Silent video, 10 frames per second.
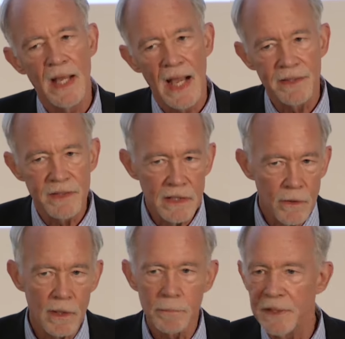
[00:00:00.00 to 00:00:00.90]
And the
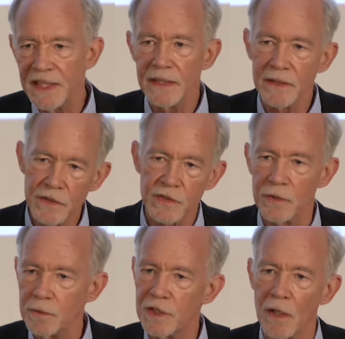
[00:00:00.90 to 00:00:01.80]
Europeans,
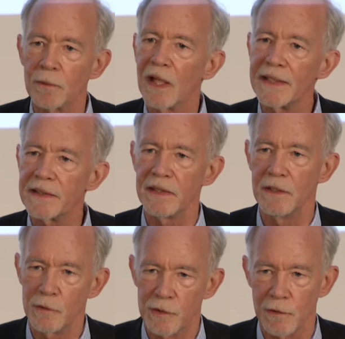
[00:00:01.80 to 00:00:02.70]
who don't like the
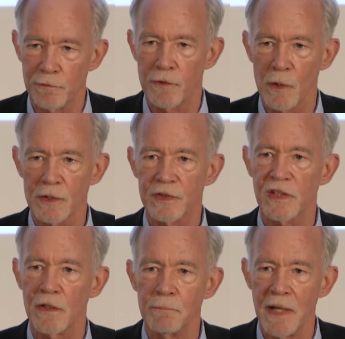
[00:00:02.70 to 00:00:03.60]
use of force
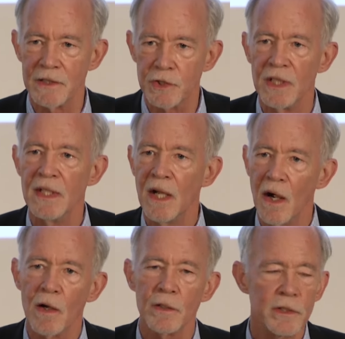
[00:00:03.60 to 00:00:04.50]
so much,
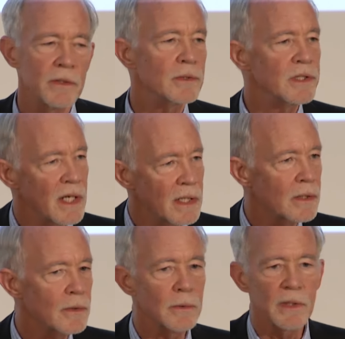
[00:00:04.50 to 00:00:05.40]
argued,
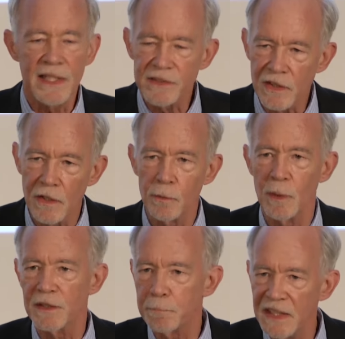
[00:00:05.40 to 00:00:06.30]
no, let's go
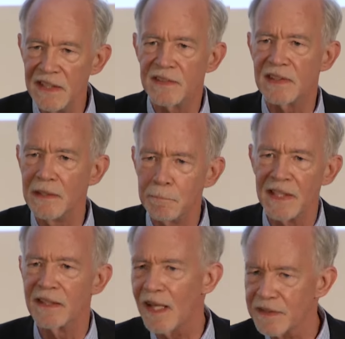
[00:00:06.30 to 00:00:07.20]
with
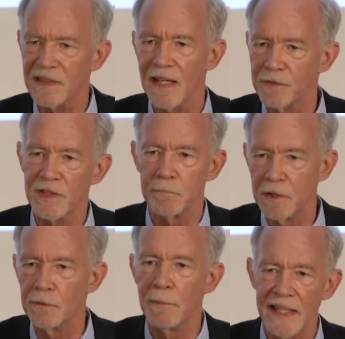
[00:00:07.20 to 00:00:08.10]
peacekeeping, let's have some
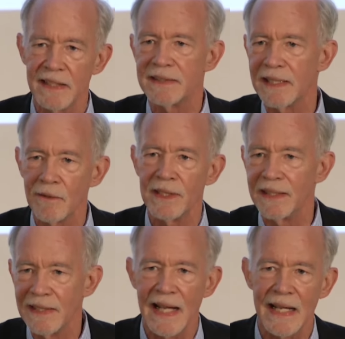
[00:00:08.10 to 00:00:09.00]

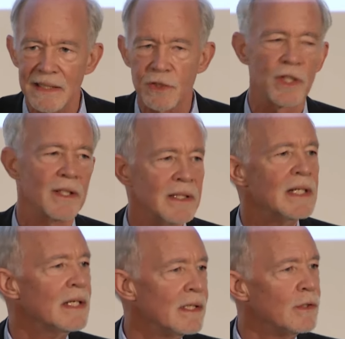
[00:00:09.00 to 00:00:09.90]
humanitarian action.
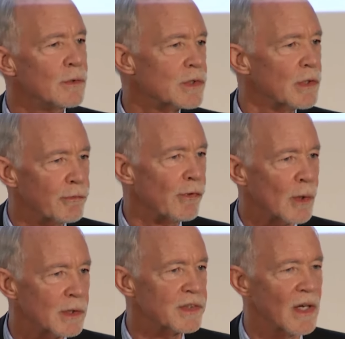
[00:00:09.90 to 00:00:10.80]
Use of
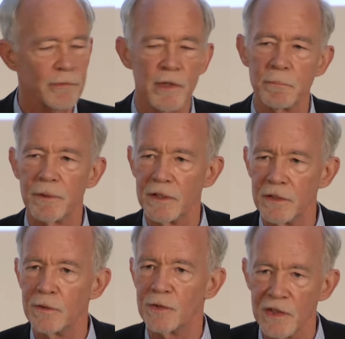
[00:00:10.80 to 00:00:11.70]
force often
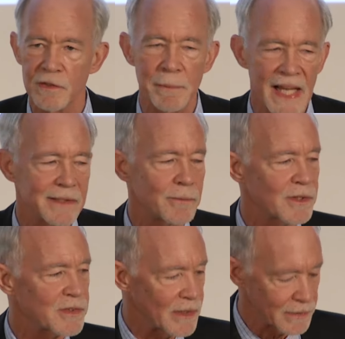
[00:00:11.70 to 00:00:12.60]
produces bad
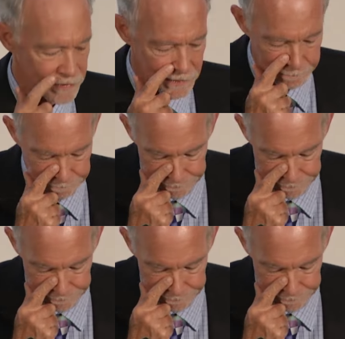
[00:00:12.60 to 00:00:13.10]
results.